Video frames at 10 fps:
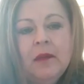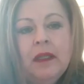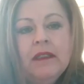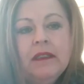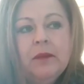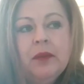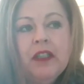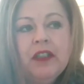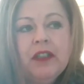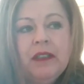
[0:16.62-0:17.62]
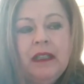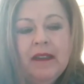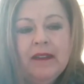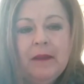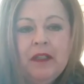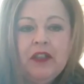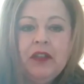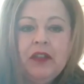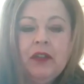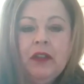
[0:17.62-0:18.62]
But depression, as I
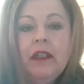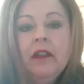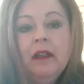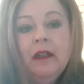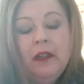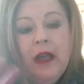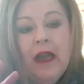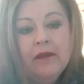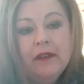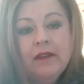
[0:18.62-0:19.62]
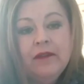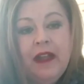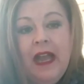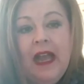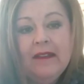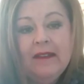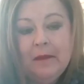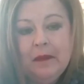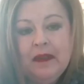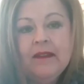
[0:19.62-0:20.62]
mentioned earlier, you have to have had
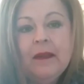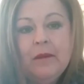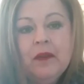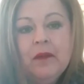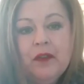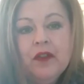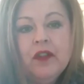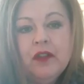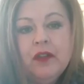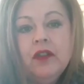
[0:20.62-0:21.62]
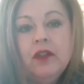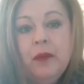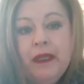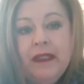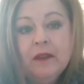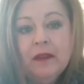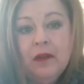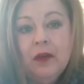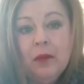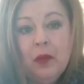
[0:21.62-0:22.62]
some of the symptoms for 2 weeks
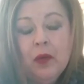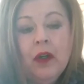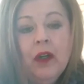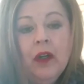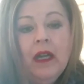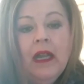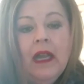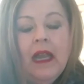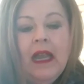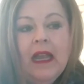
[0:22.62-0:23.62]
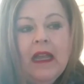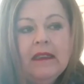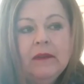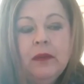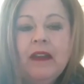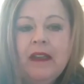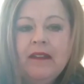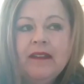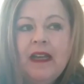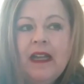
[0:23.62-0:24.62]
or more. And with
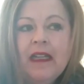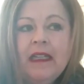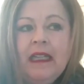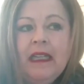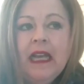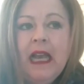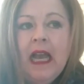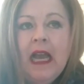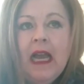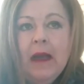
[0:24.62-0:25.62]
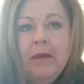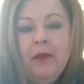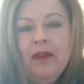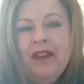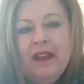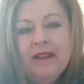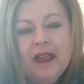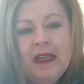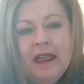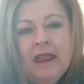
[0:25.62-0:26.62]
anxiety,
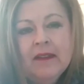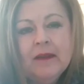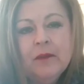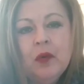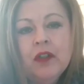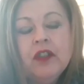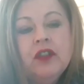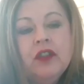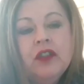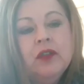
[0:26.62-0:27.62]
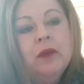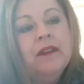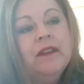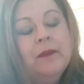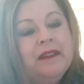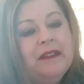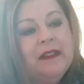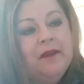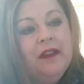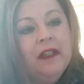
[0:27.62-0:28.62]
it's more to do with
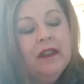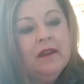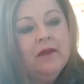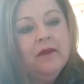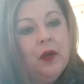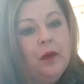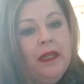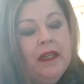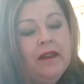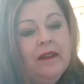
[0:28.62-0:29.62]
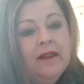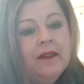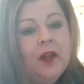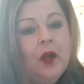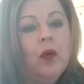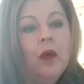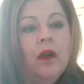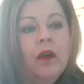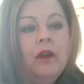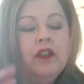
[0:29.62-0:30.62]
specific phobias
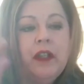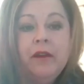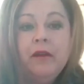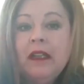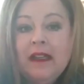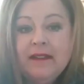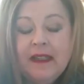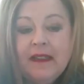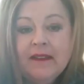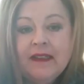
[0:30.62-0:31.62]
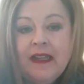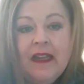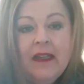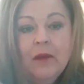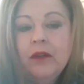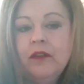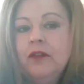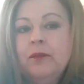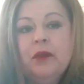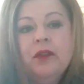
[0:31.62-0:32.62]
or generalized anxiety, where
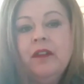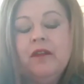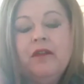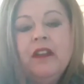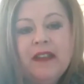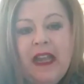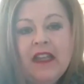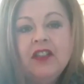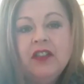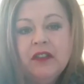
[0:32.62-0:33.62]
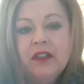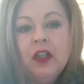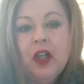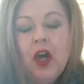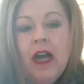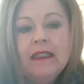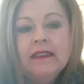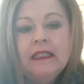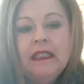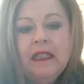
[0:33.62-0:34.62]
just person feels anxious a
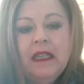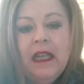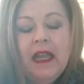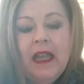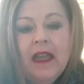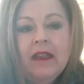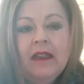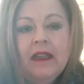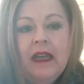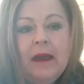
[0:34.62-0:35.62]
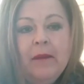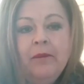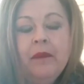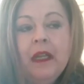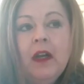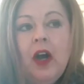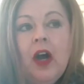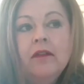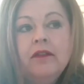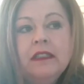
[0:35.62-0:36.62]
lot. And
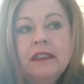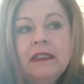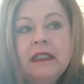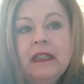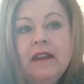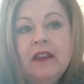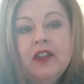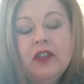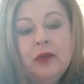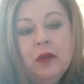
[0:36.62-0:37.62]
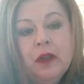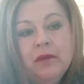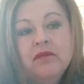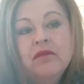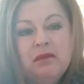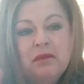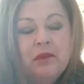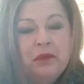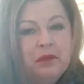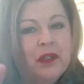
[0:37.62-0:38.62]
often the two are
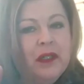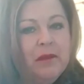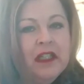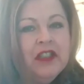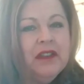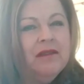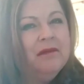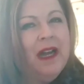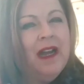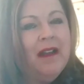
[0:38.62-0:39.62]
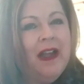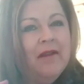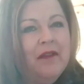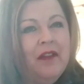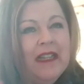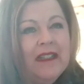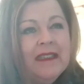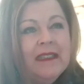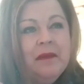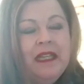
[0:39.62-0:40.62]
pretty much, I've yet
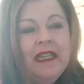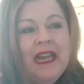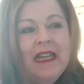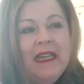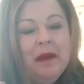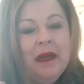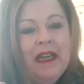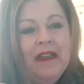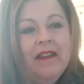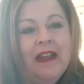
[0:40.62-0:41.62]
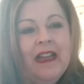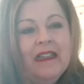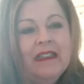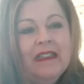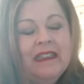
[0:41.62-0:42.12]
to meet anybody that